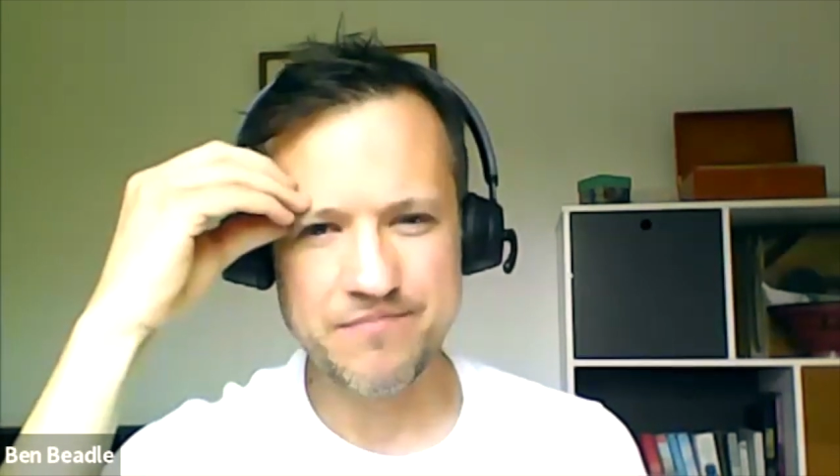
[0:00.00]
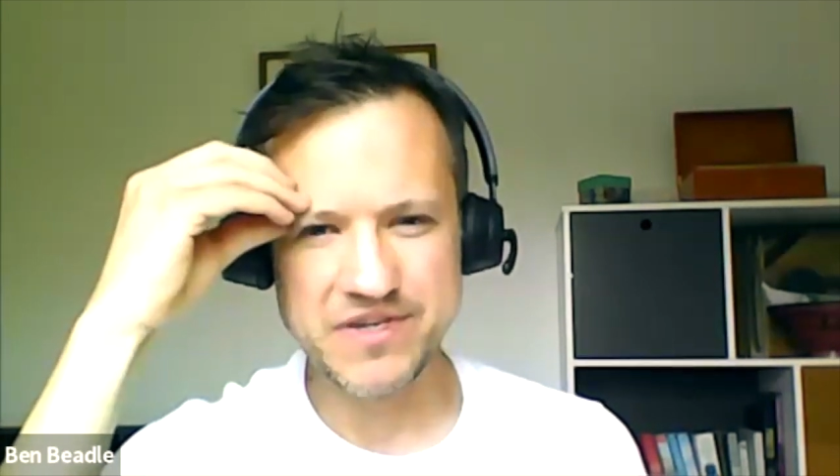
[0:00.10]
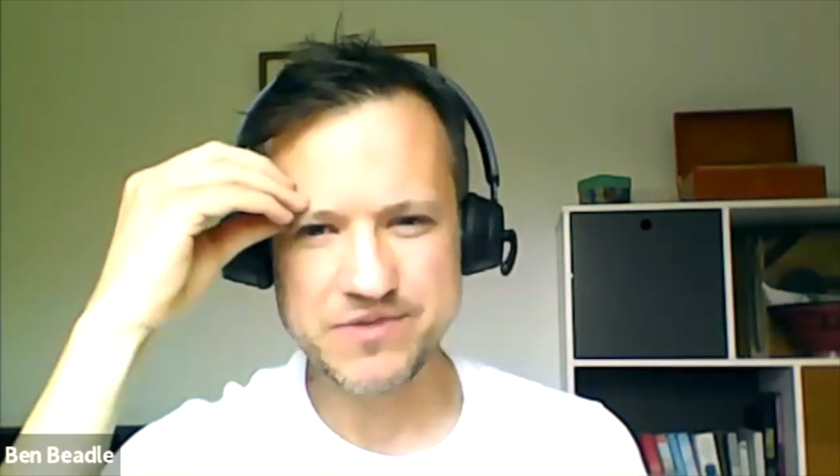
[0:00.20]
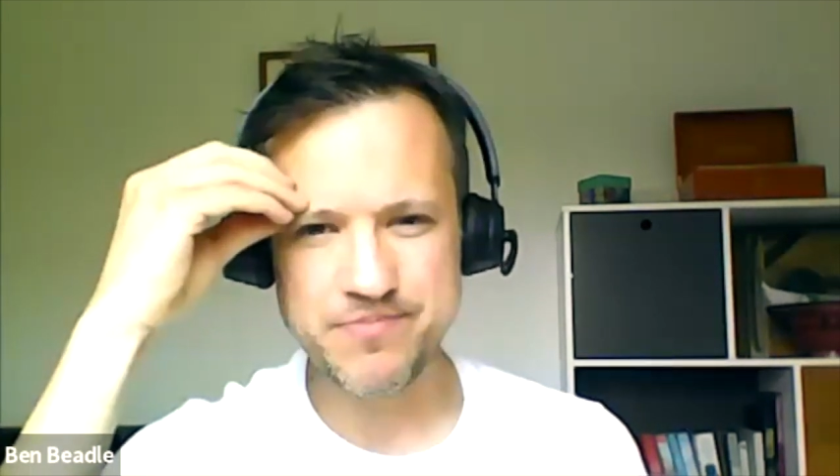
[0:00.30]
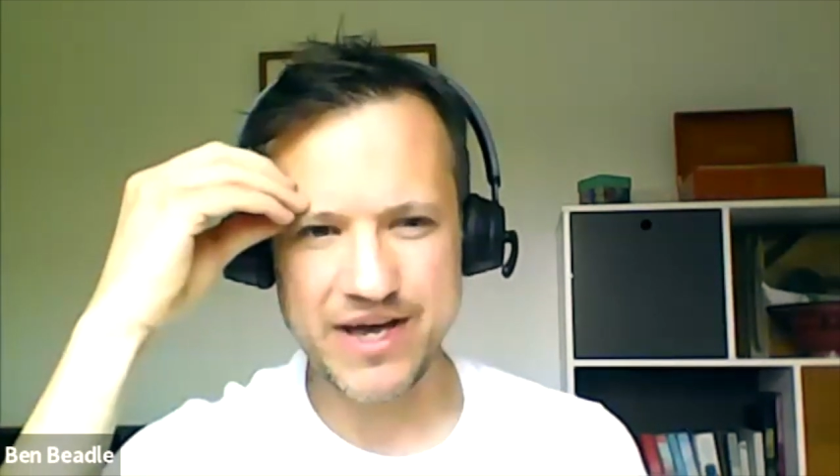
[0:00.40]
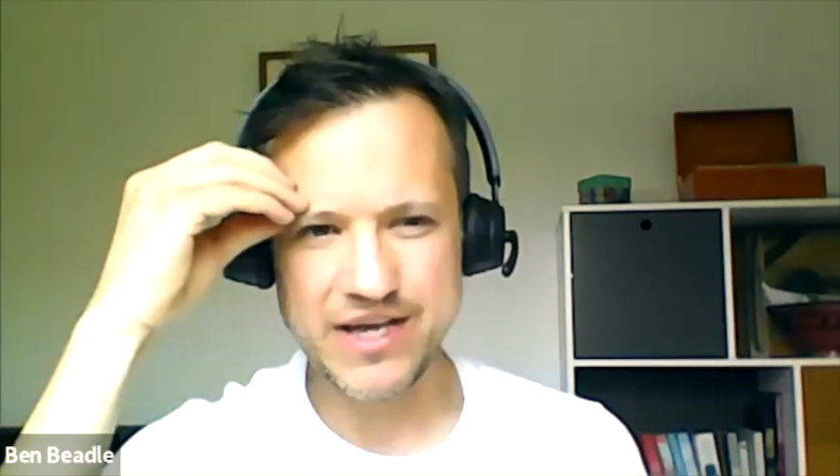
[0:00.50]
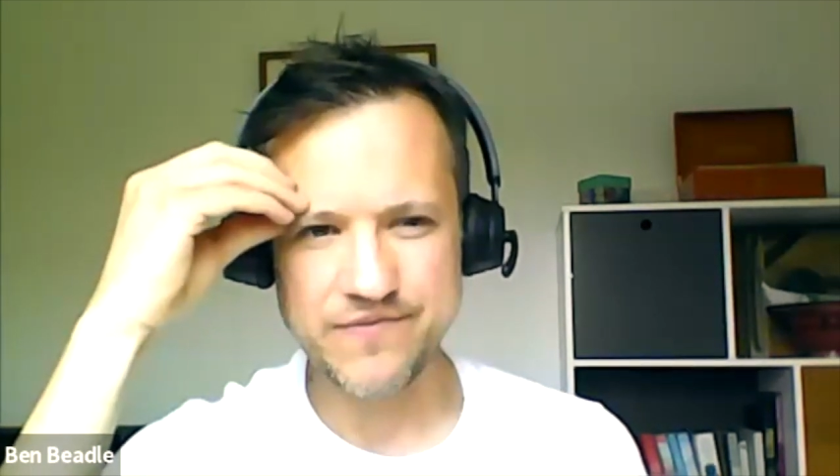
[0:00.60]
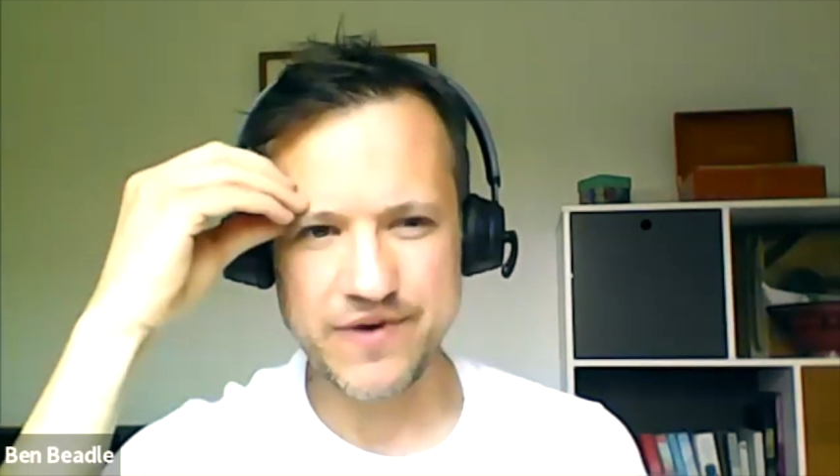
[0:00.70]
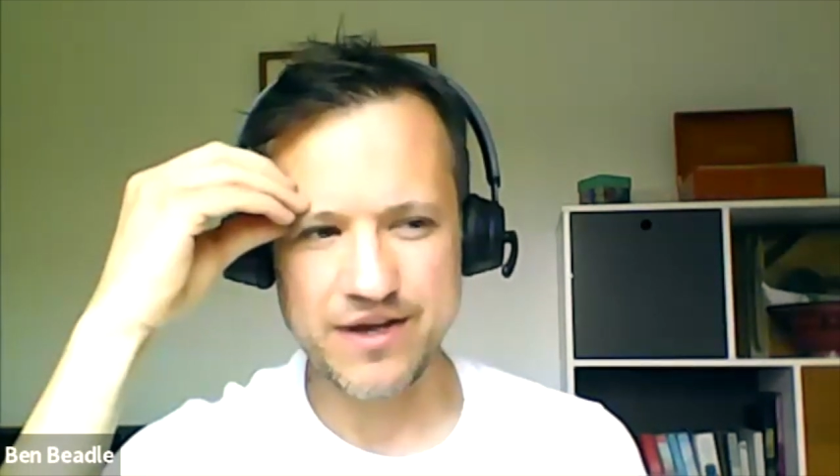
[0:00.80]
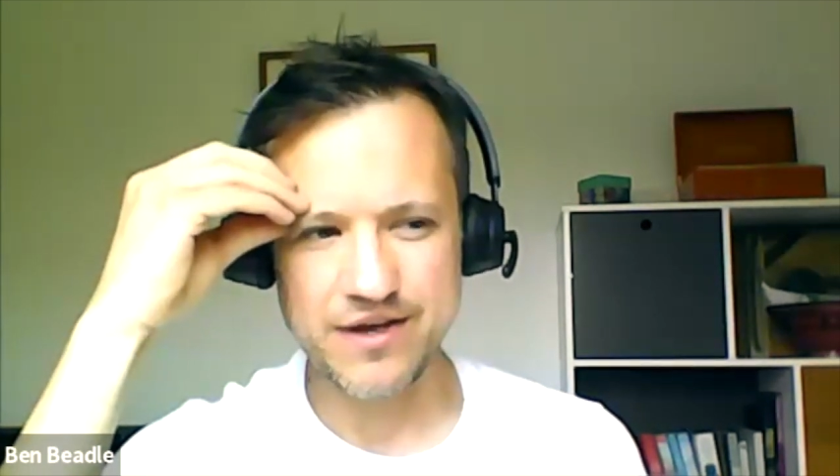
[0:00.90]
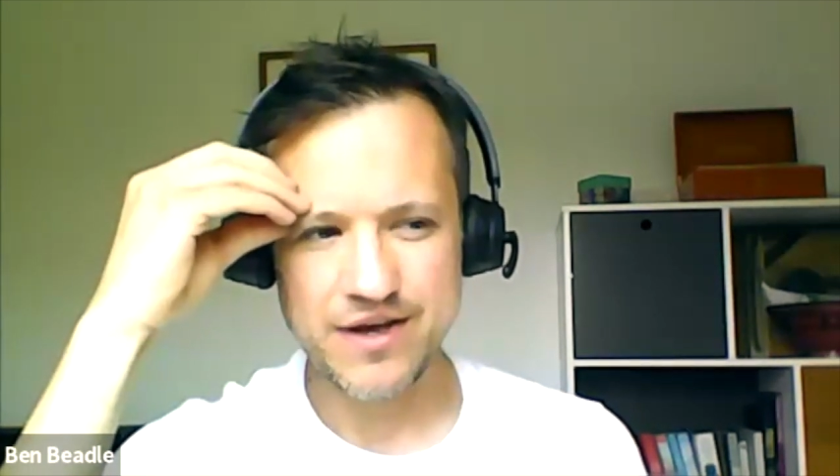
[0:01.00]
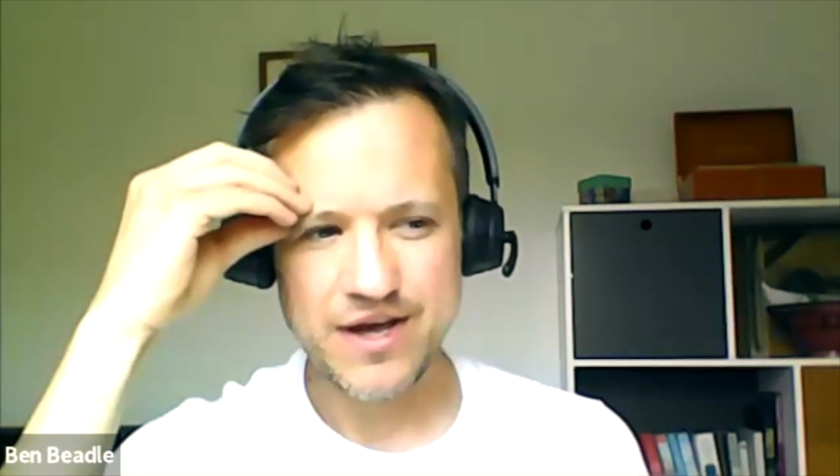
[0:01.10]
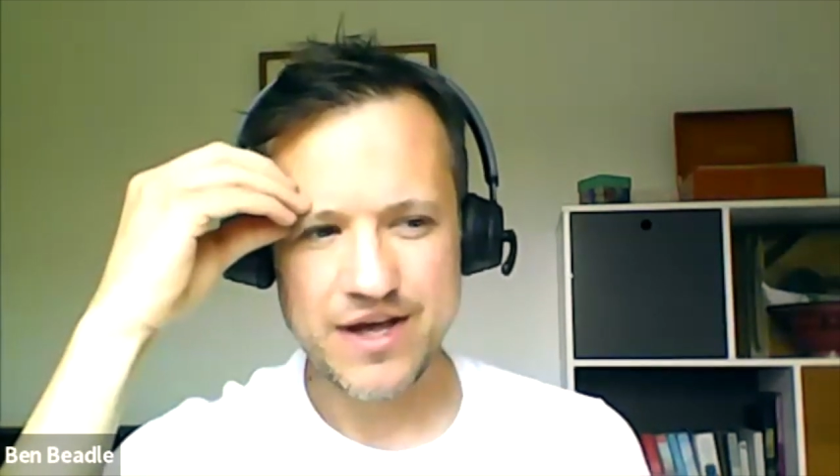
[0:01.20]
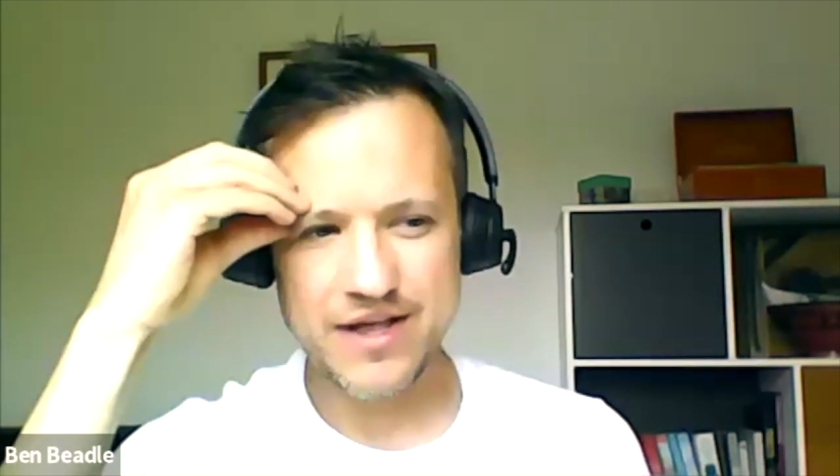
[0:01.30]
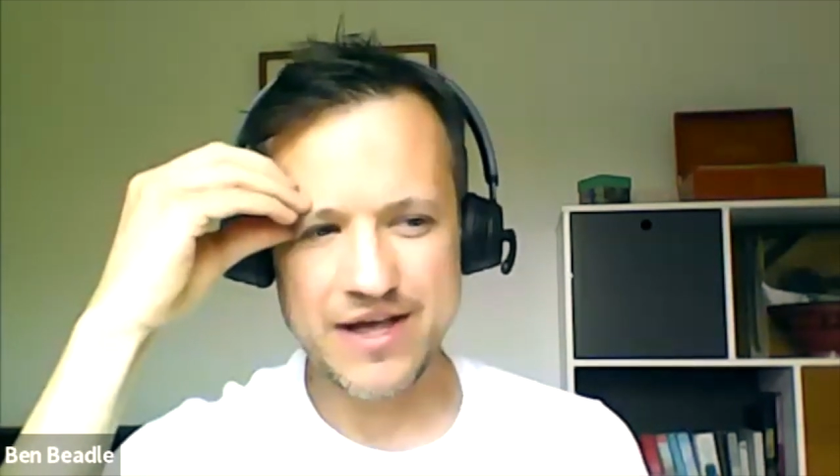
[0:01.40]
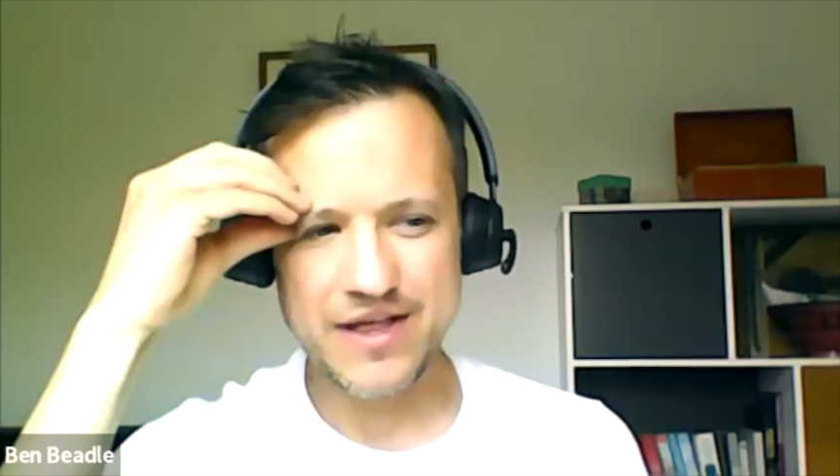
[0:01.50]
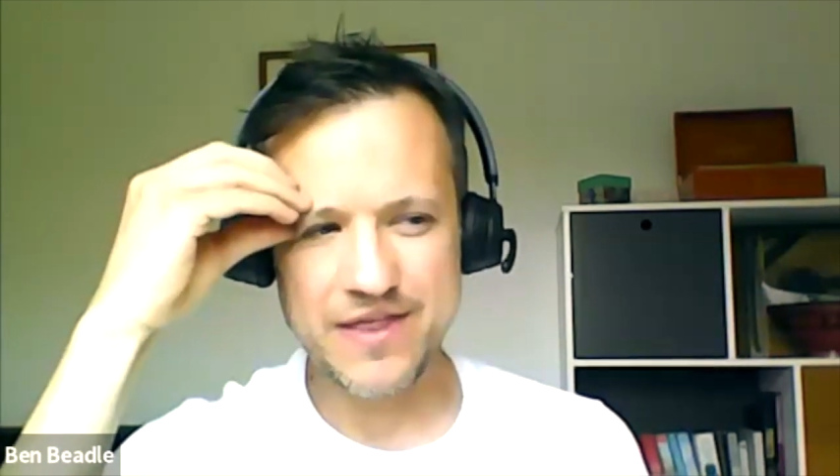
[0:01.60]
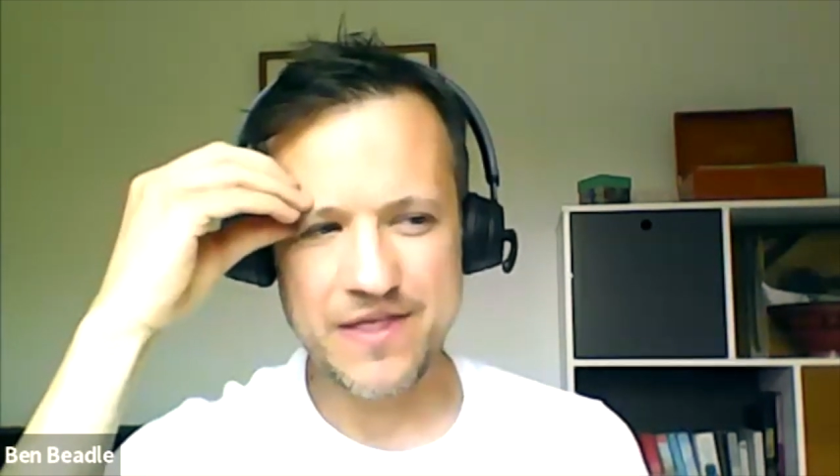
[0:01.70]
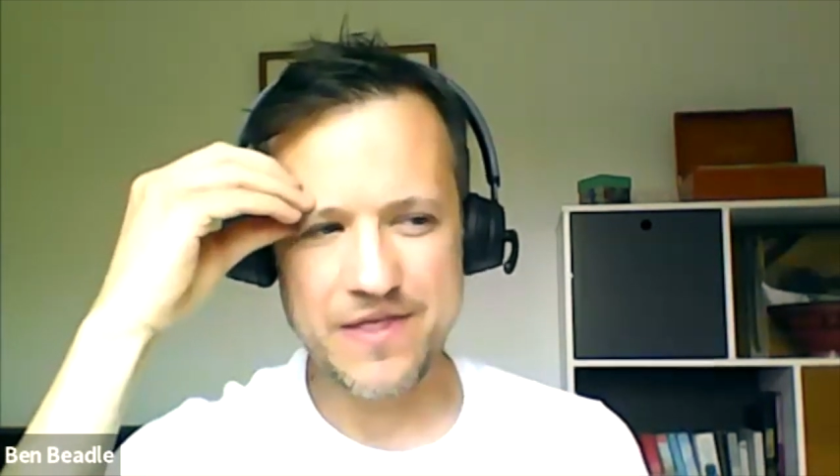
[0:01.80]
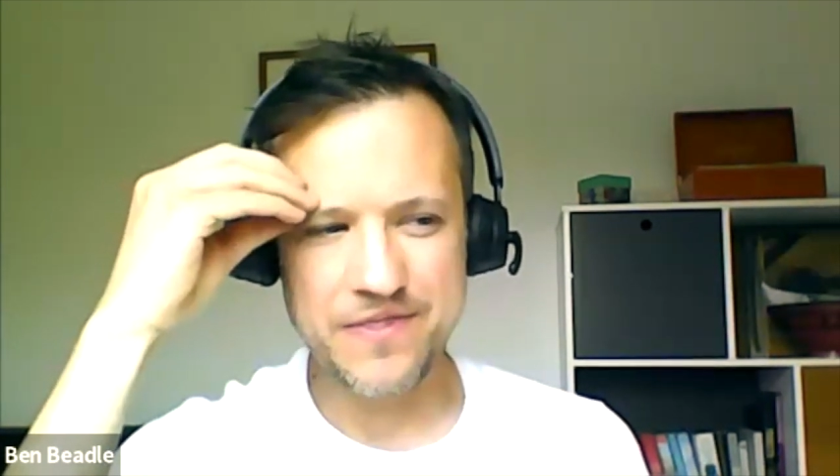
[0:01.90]
misbehaving.
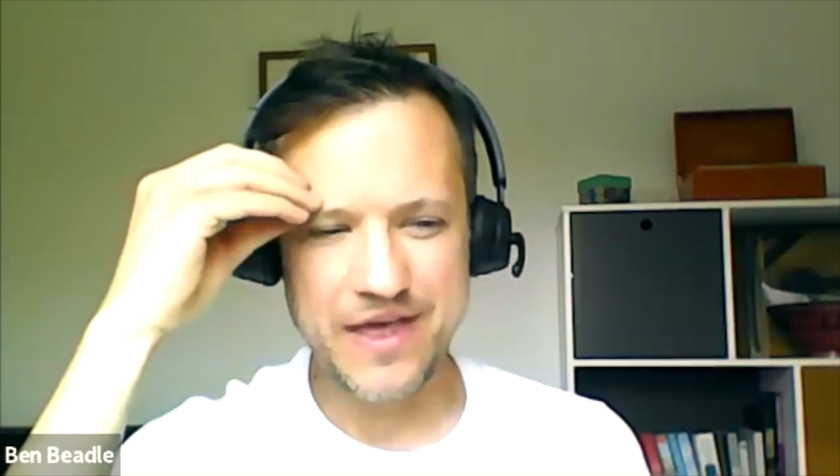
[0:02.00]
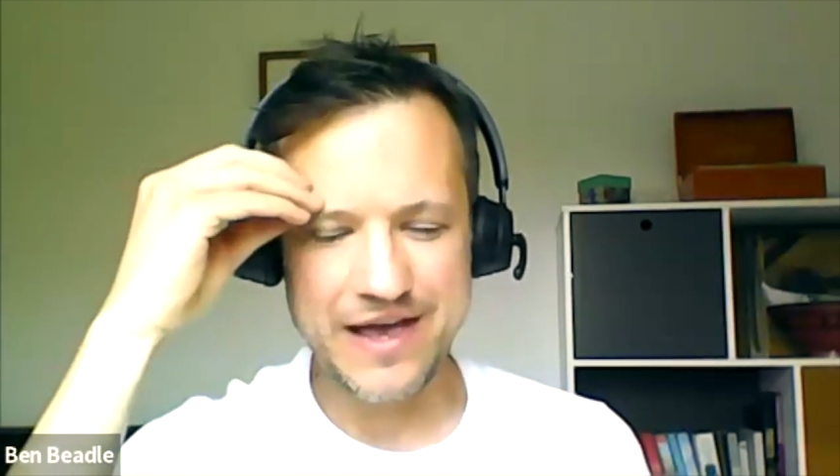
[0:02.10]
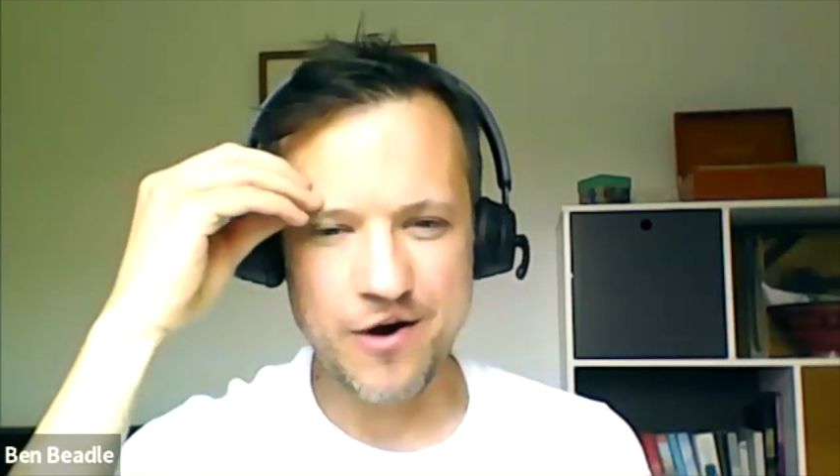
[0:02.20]
They